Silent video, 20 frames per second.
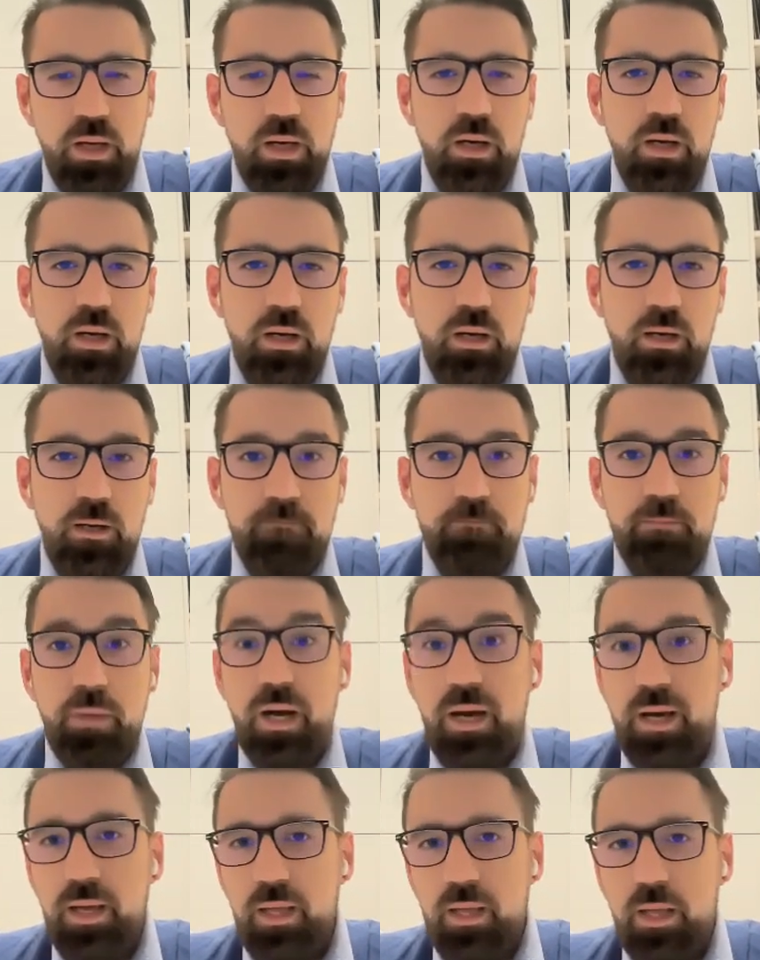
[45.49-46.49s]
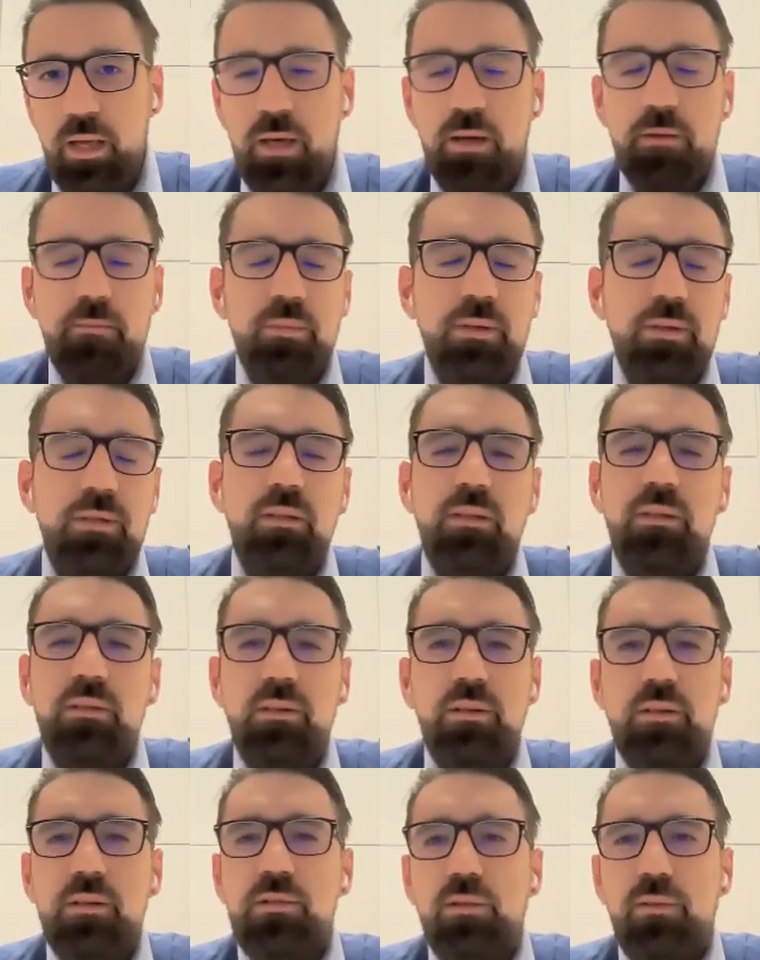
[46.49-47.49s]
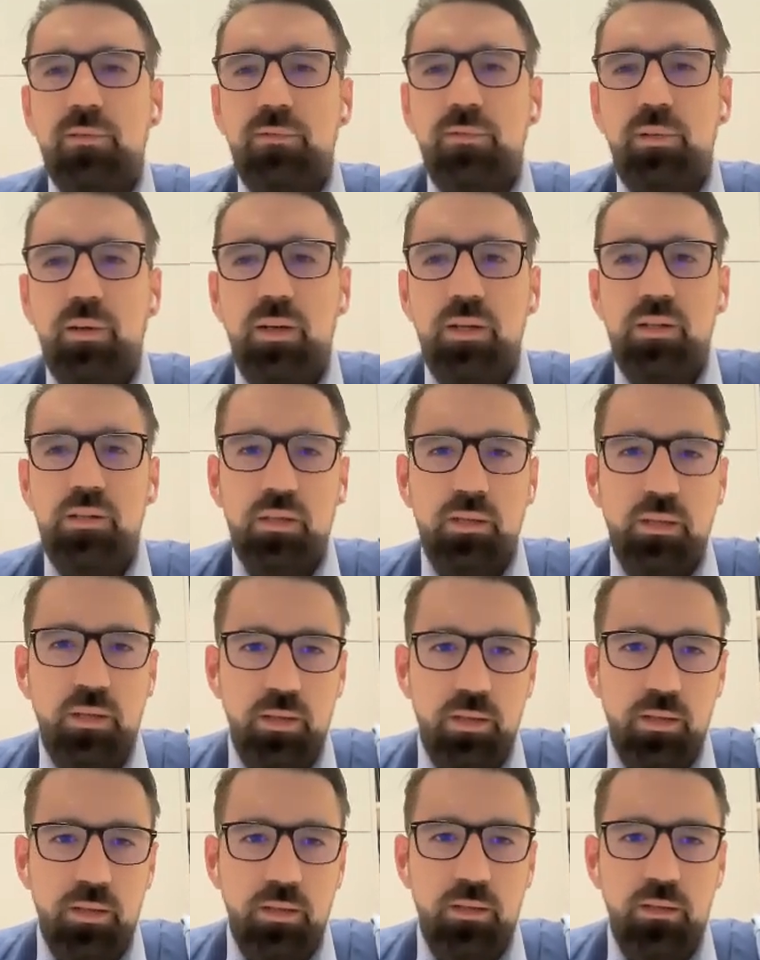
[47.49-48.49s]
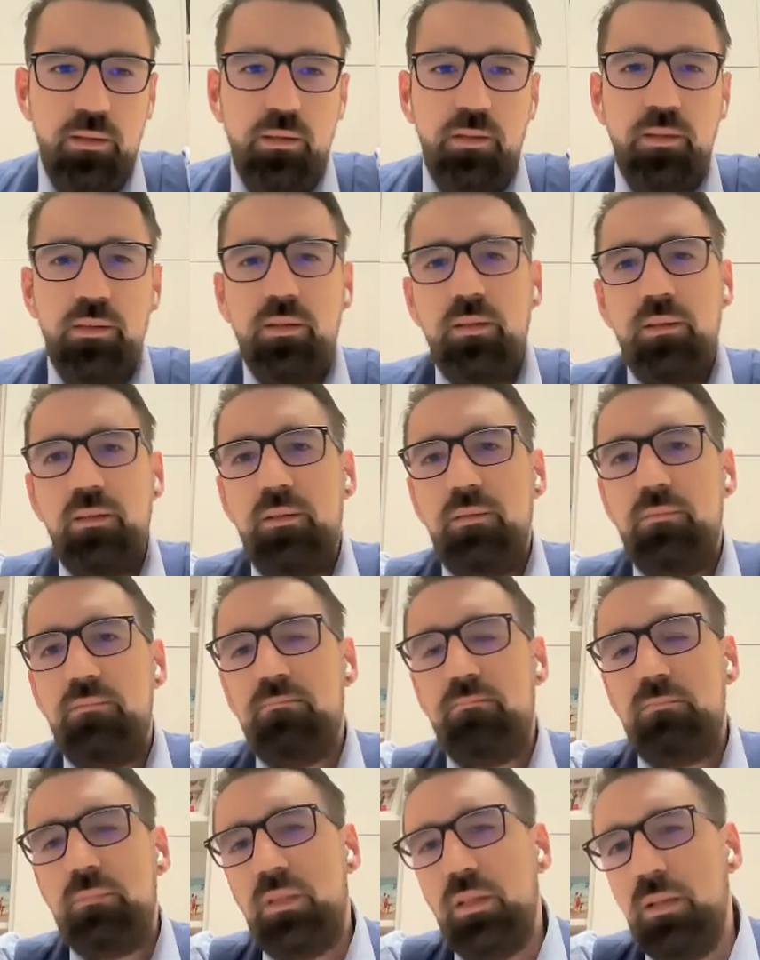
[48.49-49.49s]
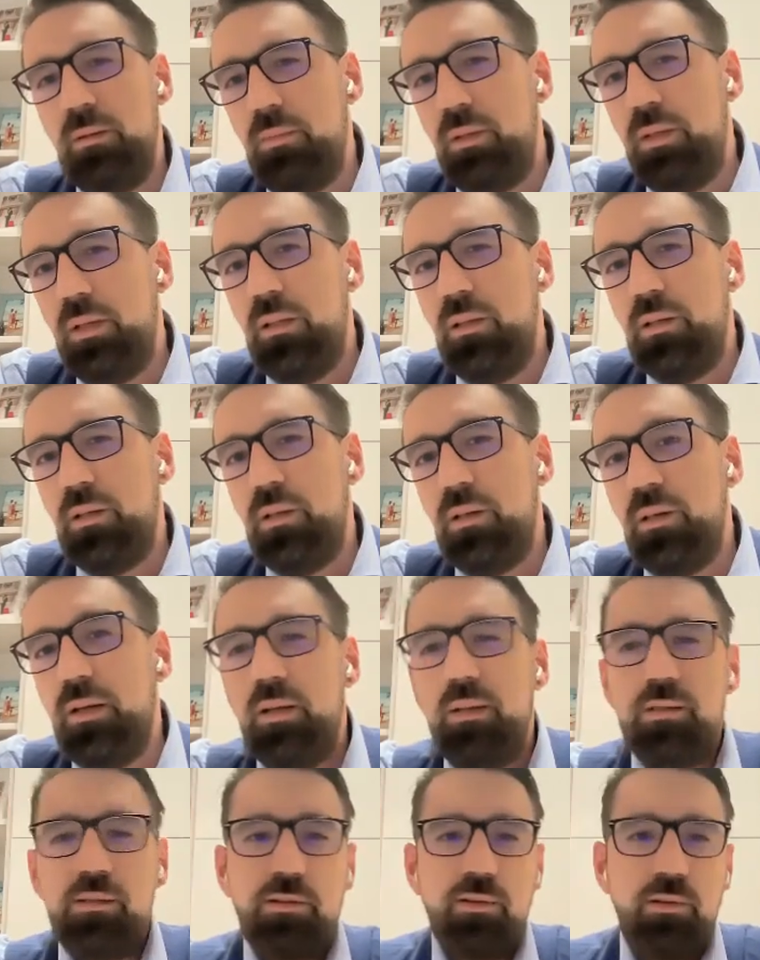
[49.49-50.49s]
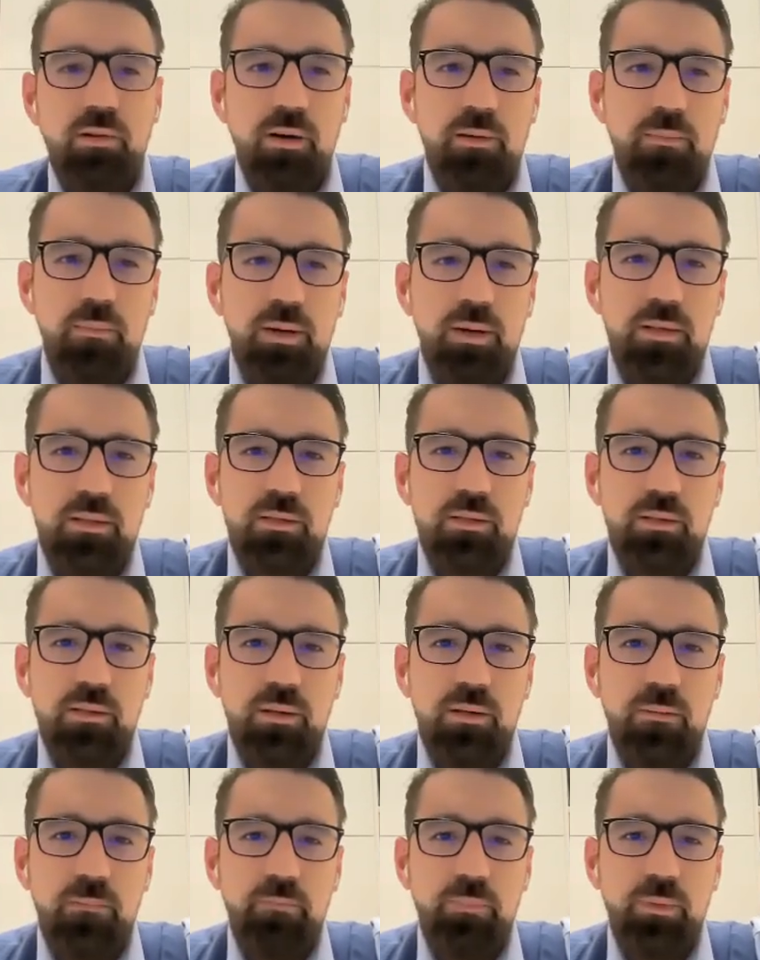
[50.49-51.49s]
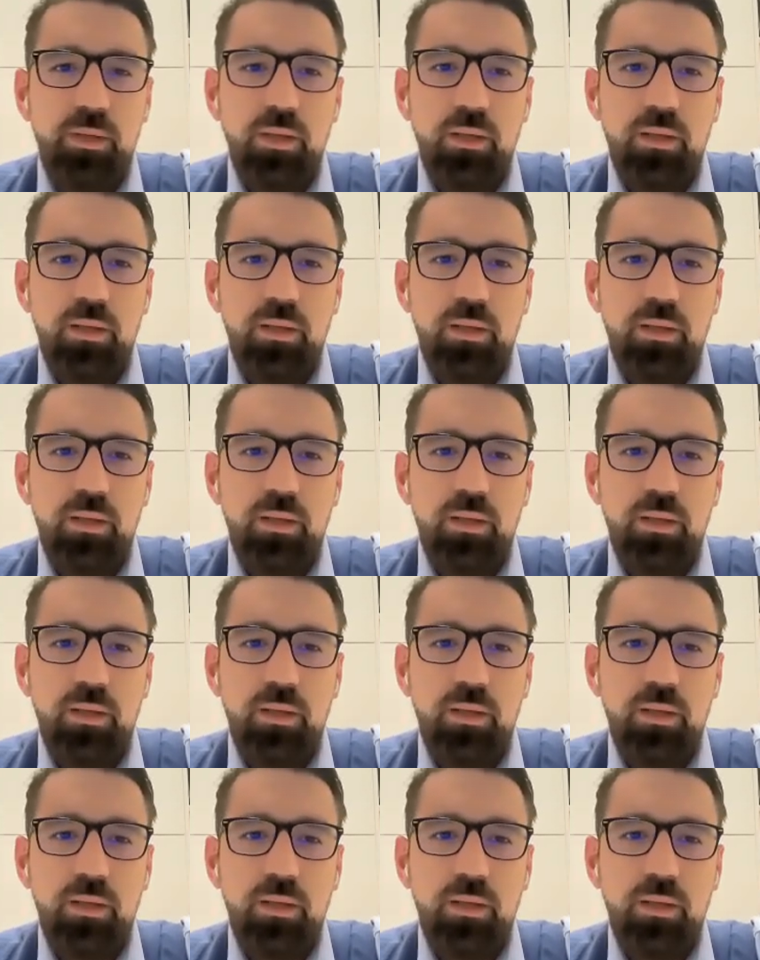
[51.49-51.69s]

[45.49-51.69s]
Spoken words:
I am a senior software engineer turned team leader and scrum master.